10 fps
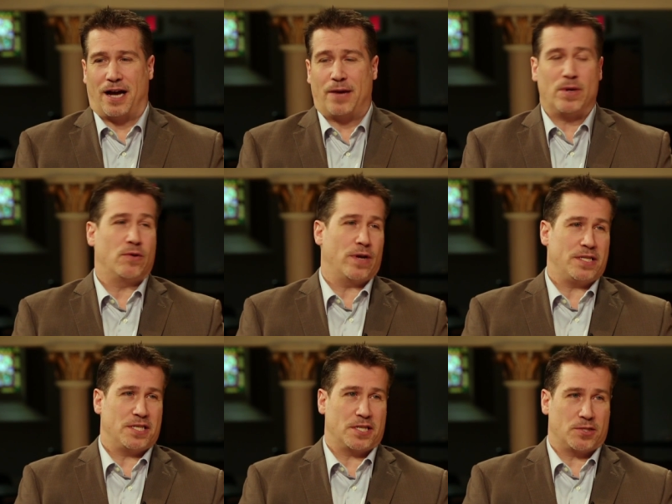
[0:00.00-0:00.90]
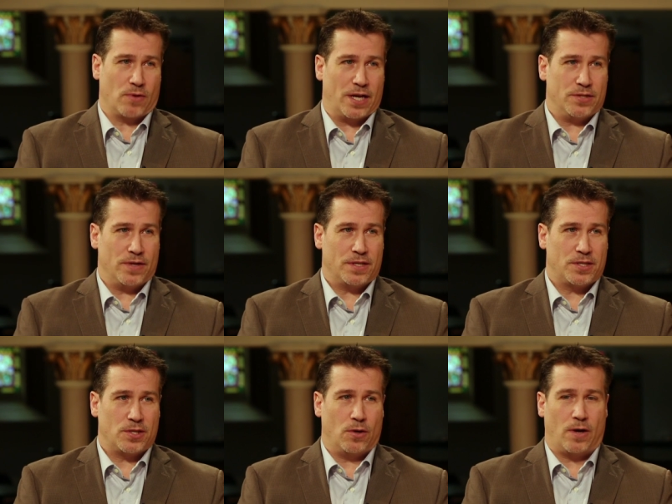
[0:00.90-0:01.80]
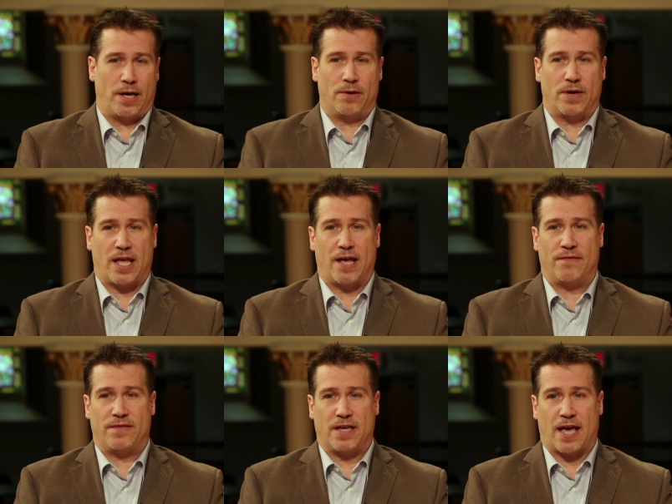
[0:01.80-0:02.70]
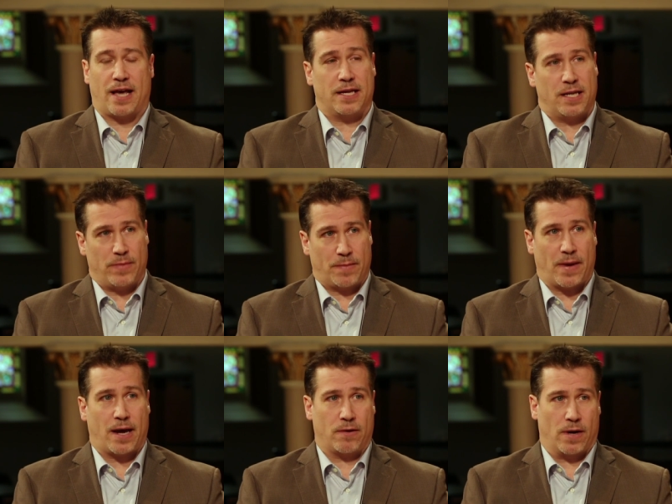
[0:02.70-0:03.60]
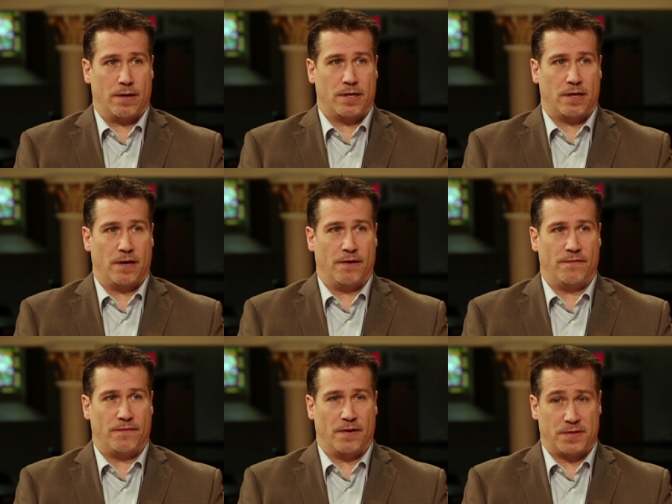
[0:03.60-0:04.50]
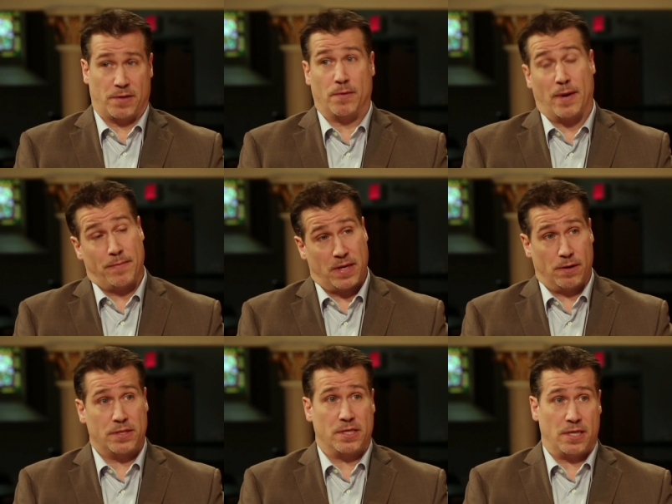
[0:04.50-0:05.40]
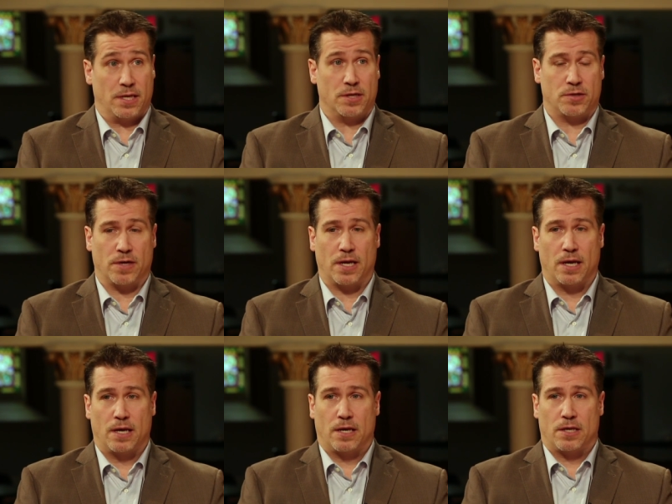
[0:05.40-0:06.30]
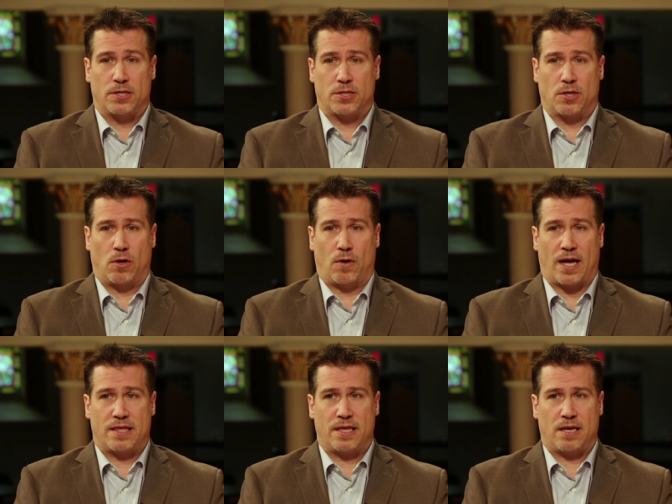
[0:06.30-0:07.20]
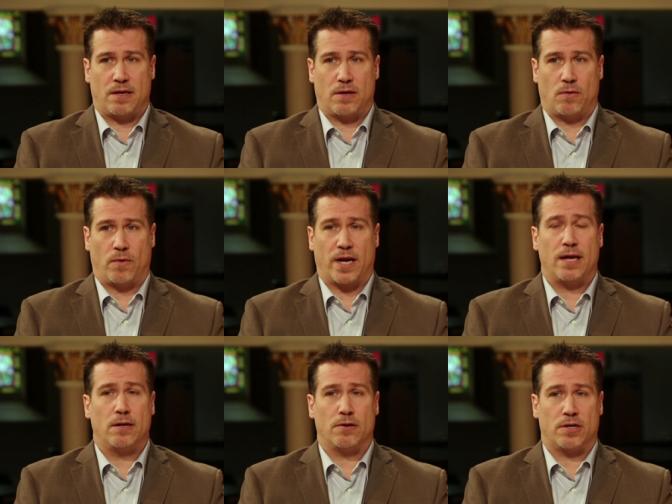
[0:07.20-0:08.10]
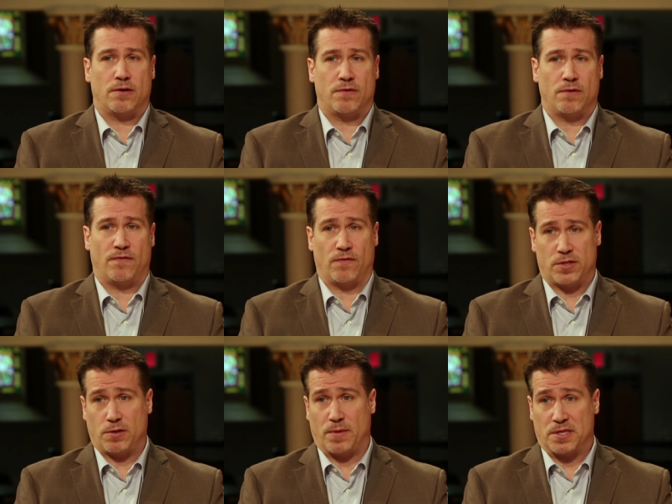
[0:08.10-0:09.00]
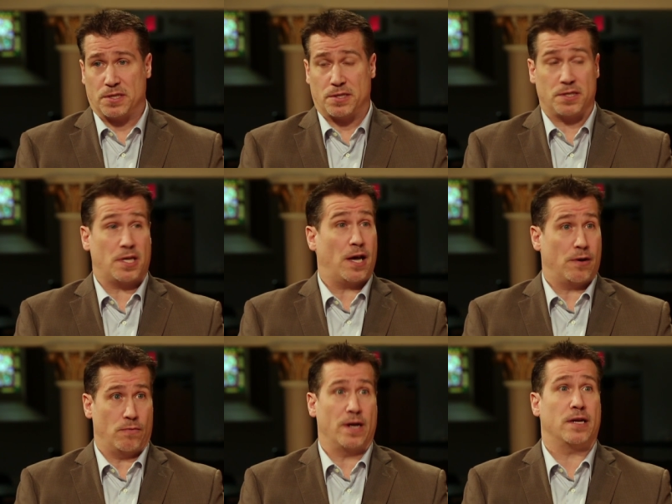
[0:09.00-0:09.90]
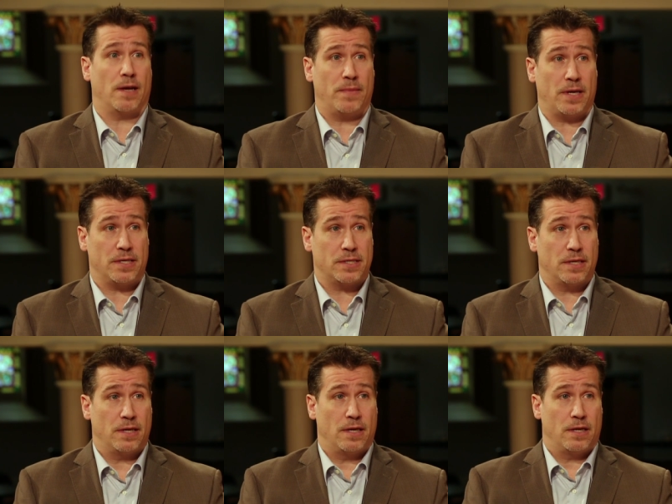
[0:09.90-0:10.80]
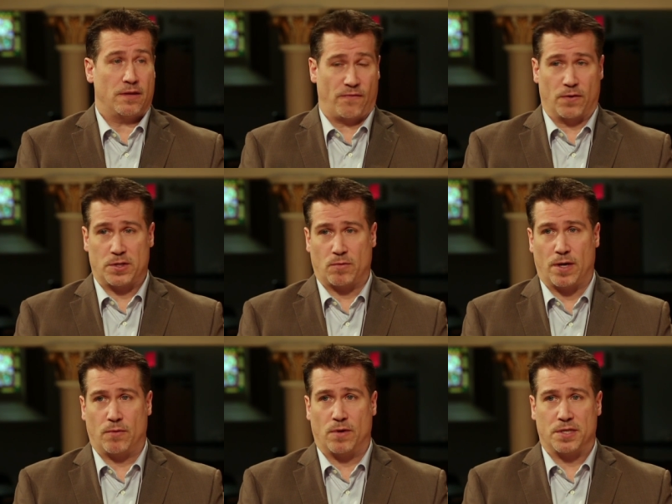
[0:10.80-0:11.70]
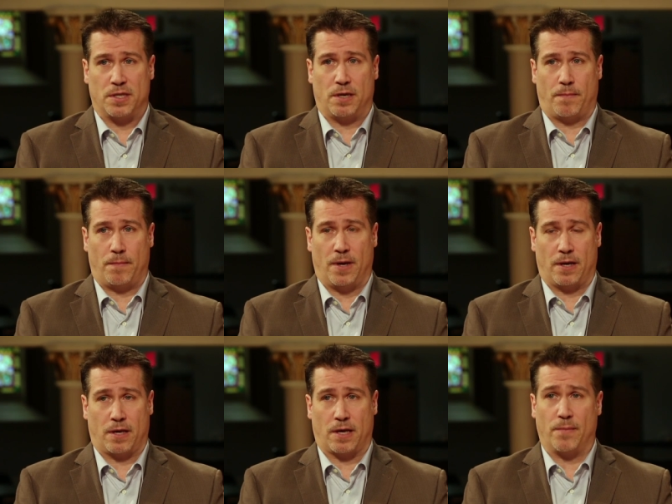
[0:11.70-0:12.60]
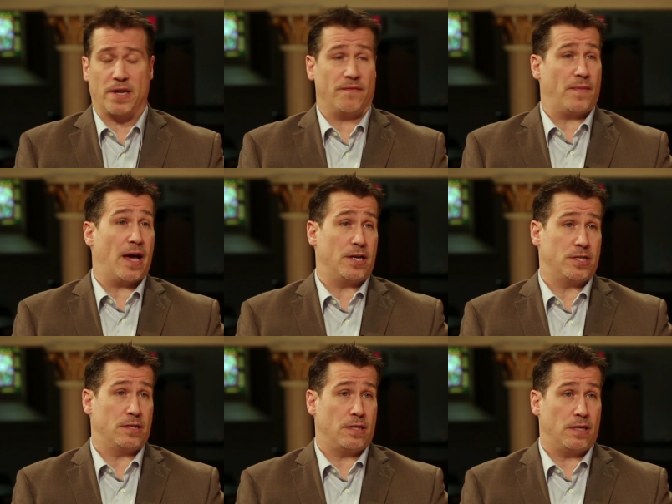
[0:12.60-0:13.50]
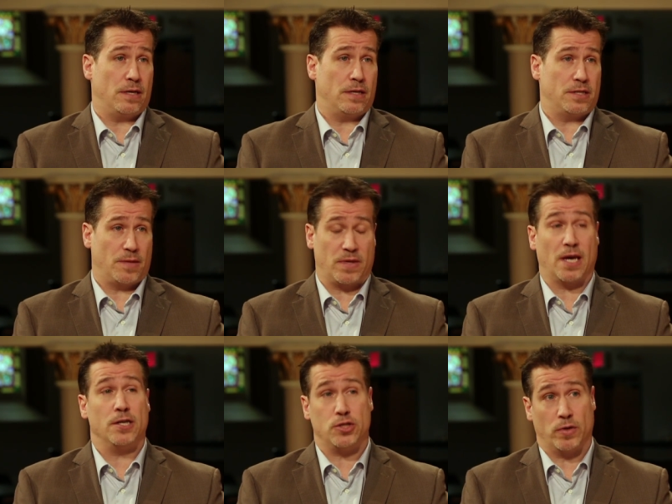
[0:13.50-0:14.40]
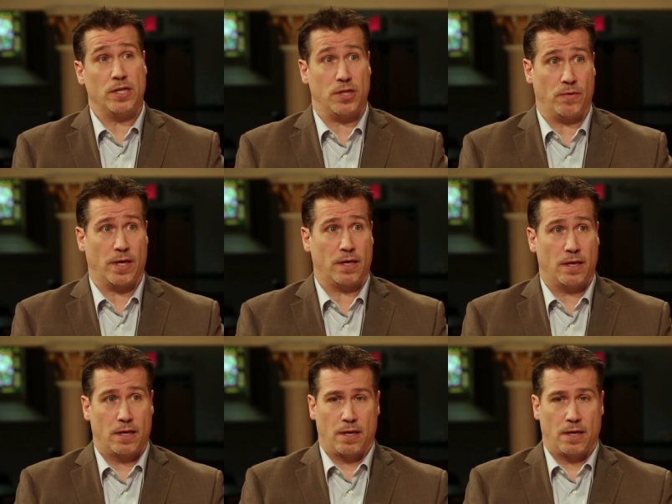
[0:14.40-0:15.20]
I'm a grade six graduate, so I don't have the academic background of, some of my peers in the industry. So I think what I learned through the first two businesses how to run companies. Yeah. The first one was a, a company of passion, uh, something I enjoyed doing.